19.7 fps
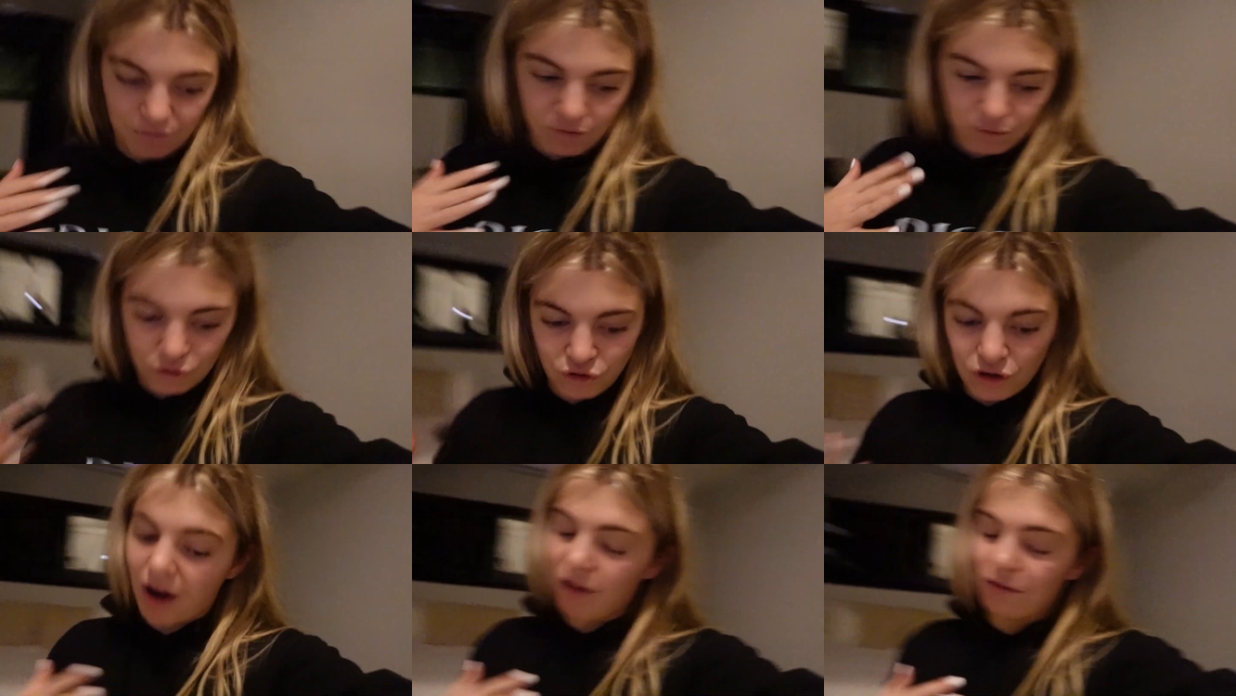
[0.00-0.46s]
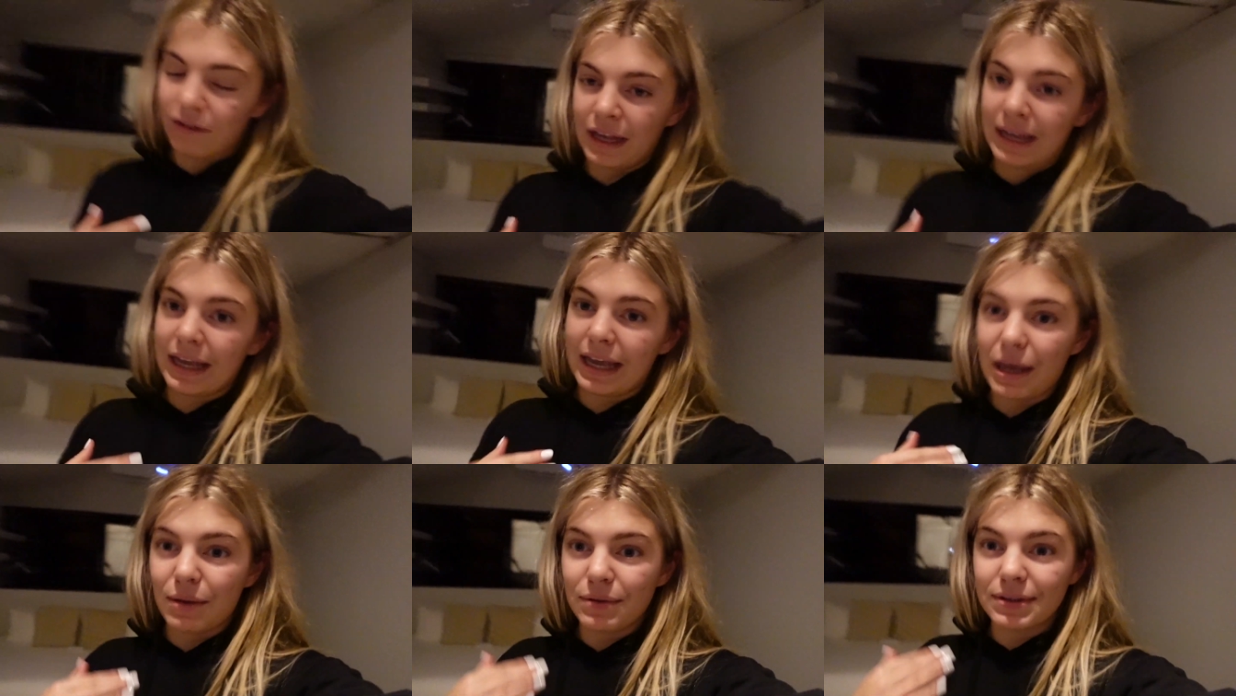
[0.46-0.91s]
from
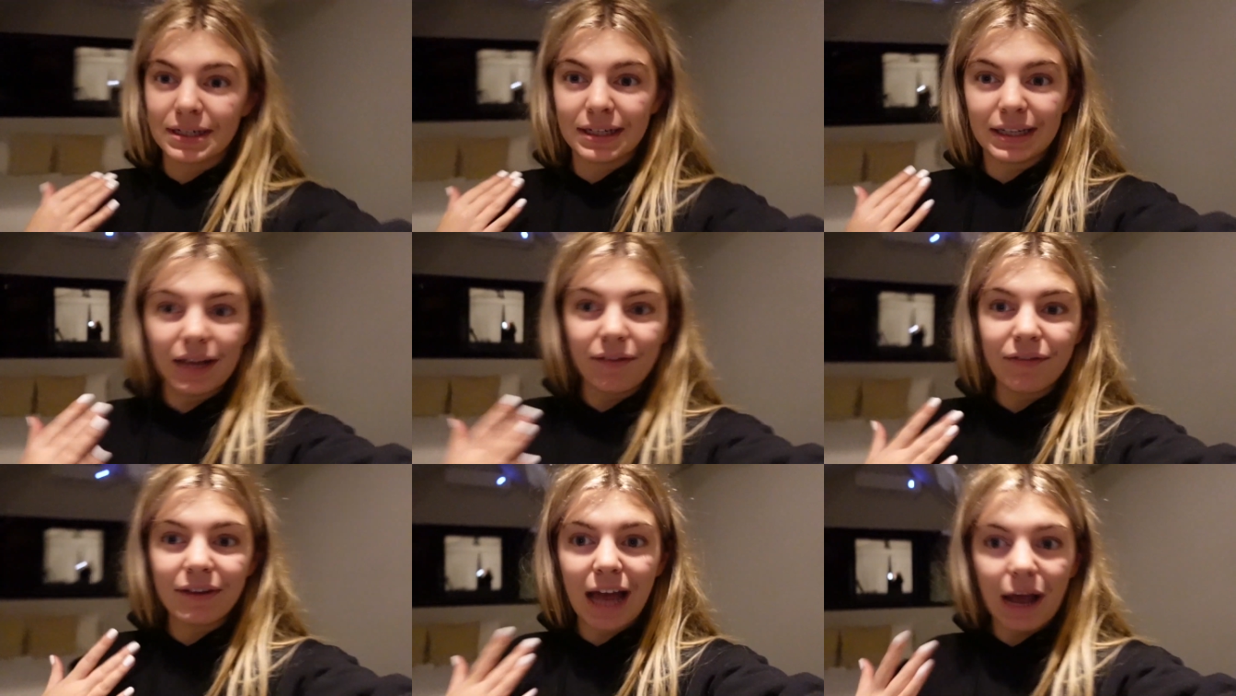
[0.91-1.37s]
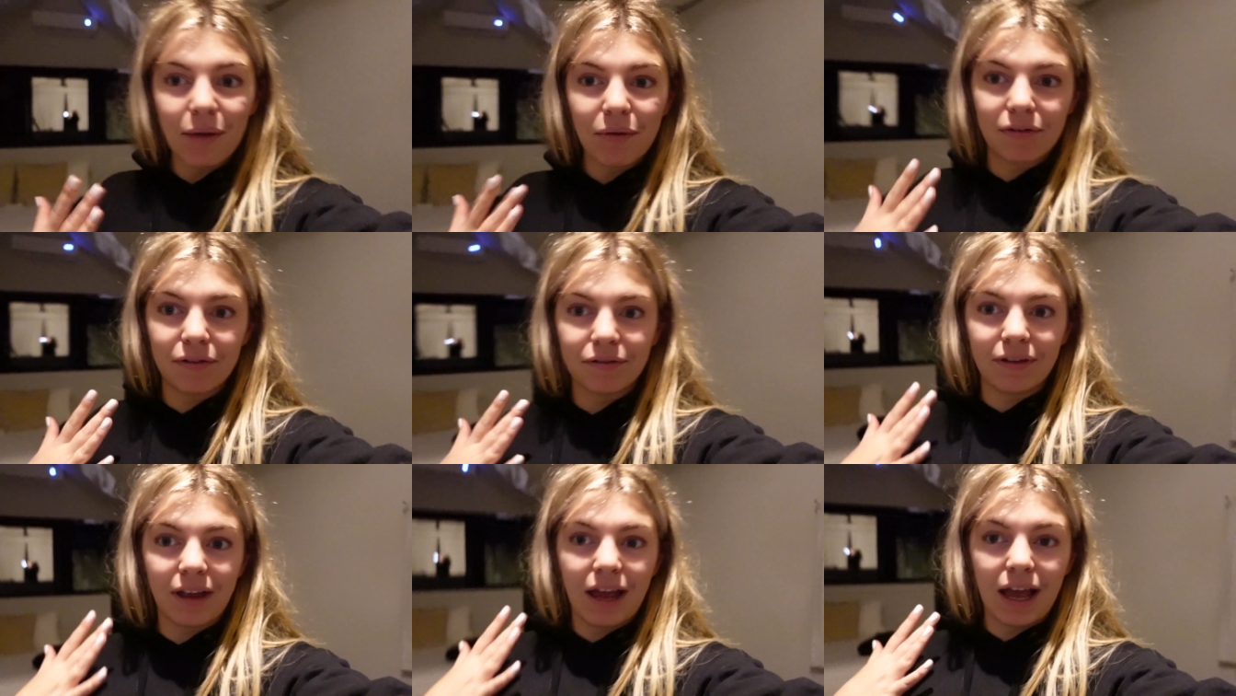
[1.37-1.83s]
traveling it was an 11 hour
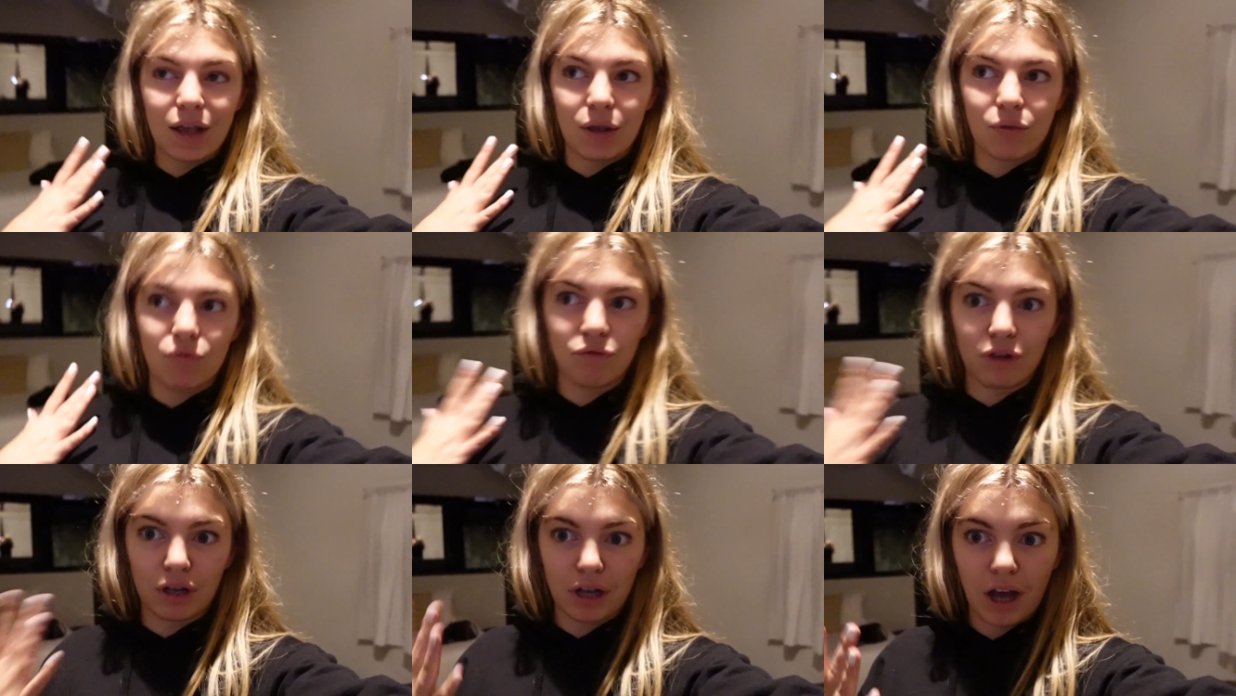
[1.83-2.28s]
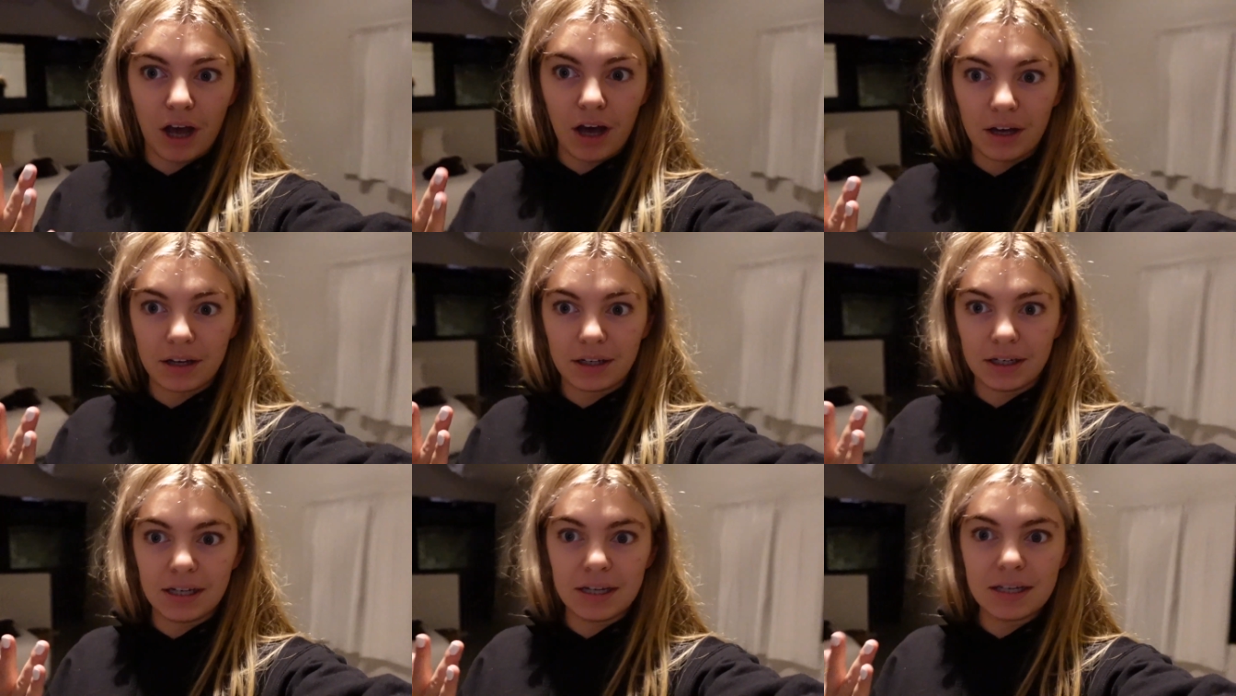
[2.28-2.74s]
flight
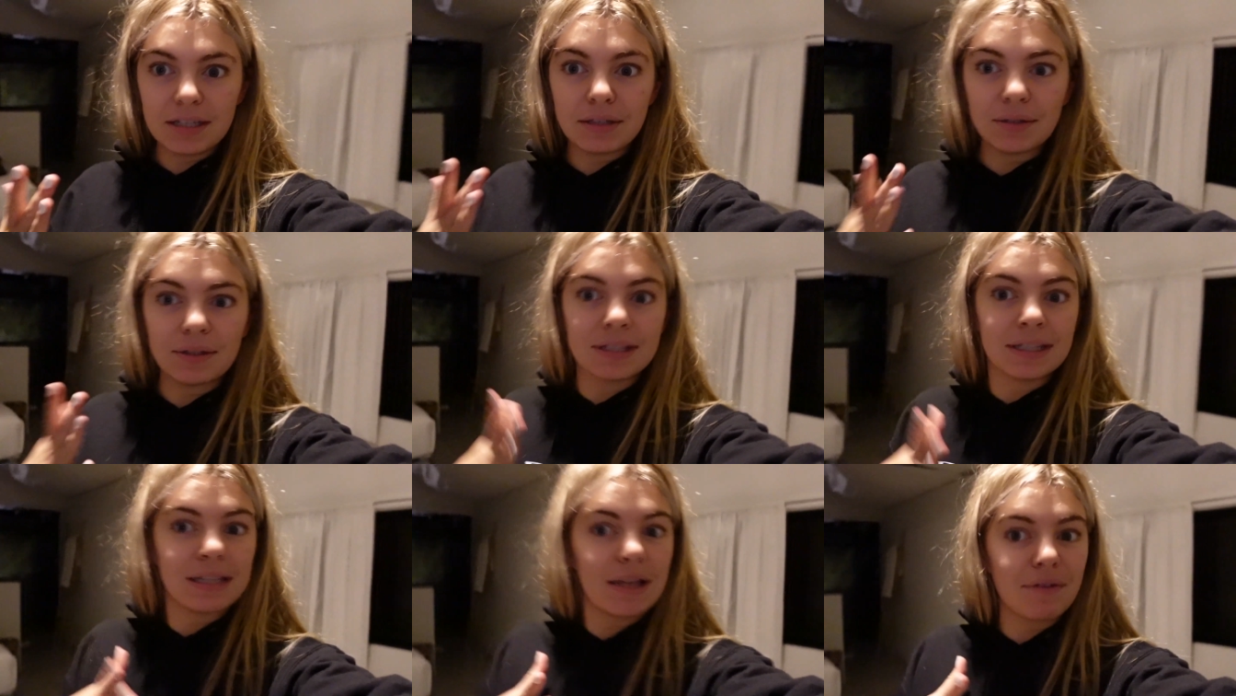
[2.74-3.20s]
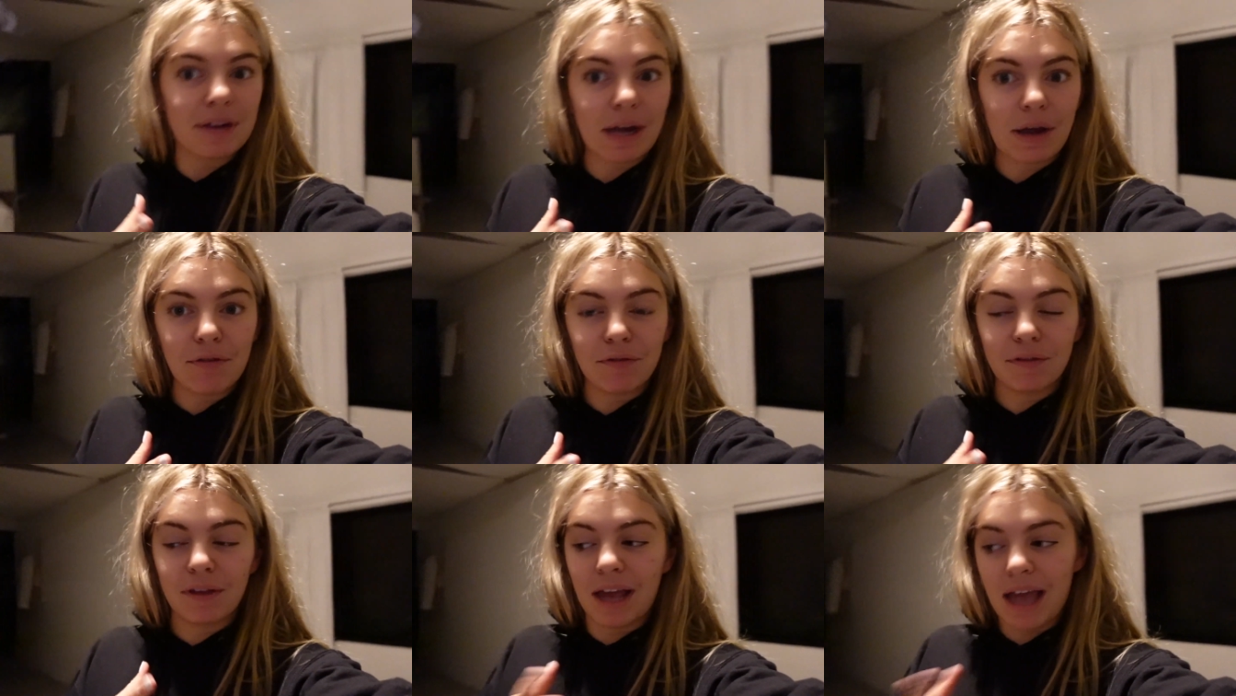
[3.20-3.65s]
regardless it was an 11
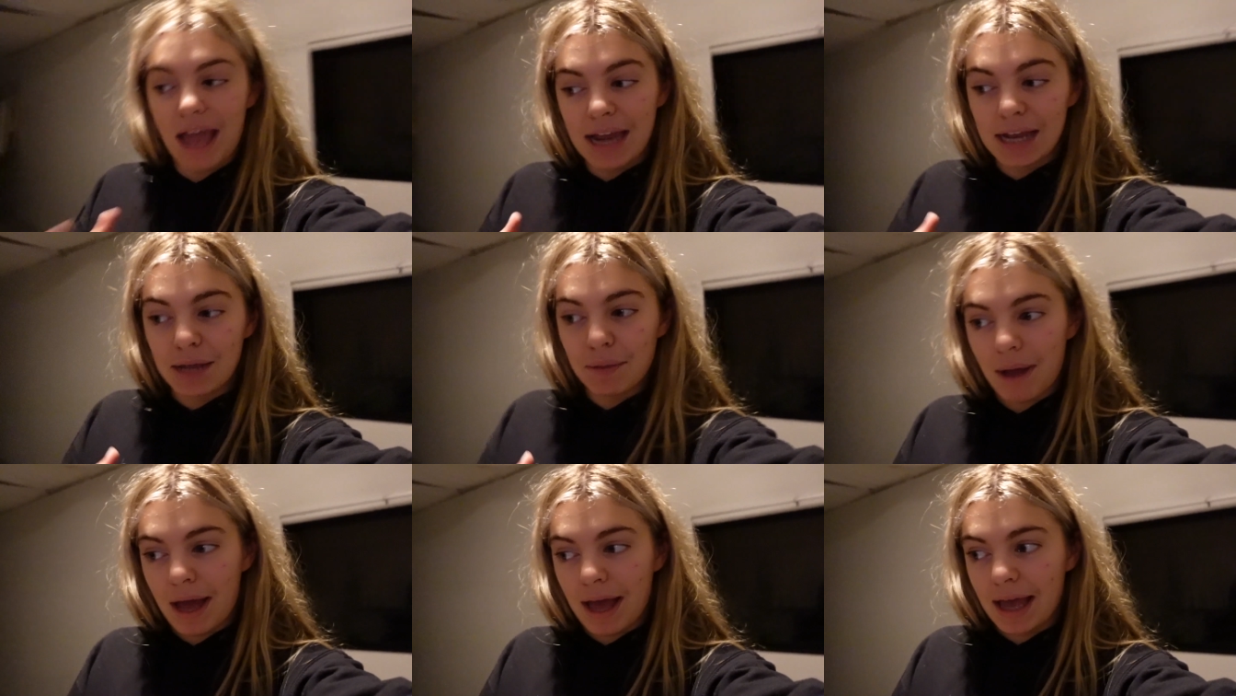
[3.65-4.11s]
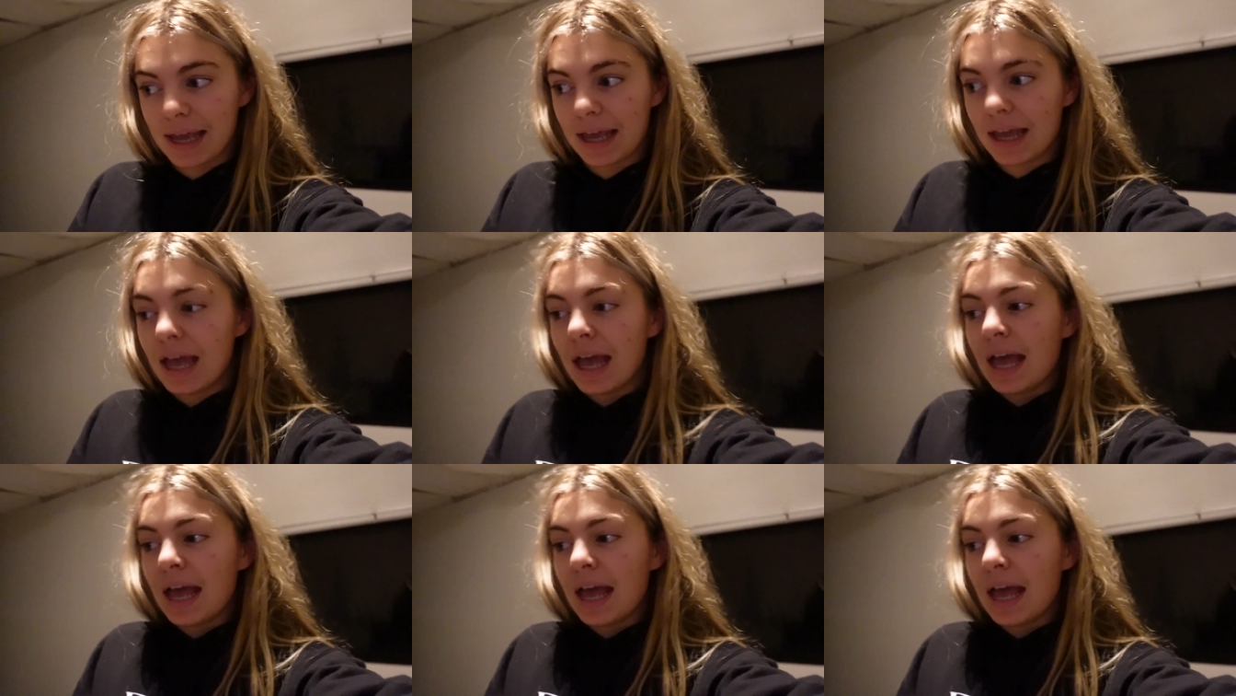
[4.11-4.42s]
hour flight anyway